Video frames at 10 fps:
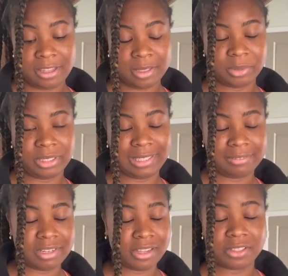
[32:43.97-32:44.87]
I believe,
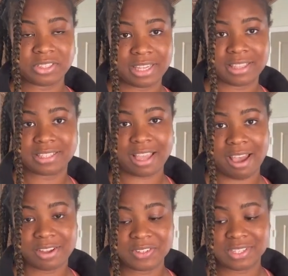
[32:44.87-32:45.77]
another day in this
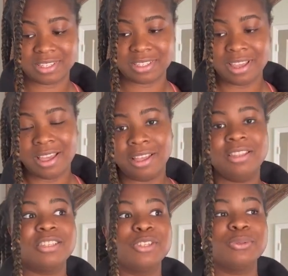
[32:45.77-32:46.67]
house.
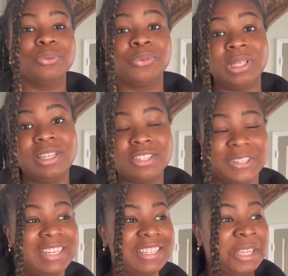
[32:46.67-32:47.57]
This is really
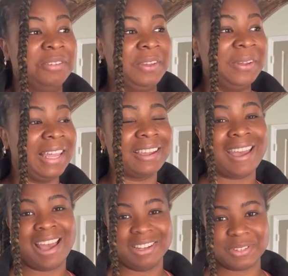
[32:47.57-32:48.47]
starting to feel like a
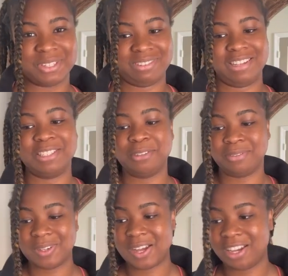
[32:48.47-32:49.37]
house arrest
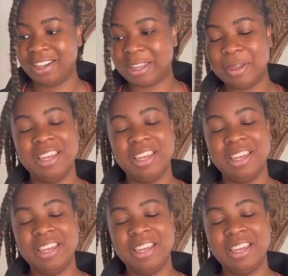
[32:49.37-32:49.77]
vlog.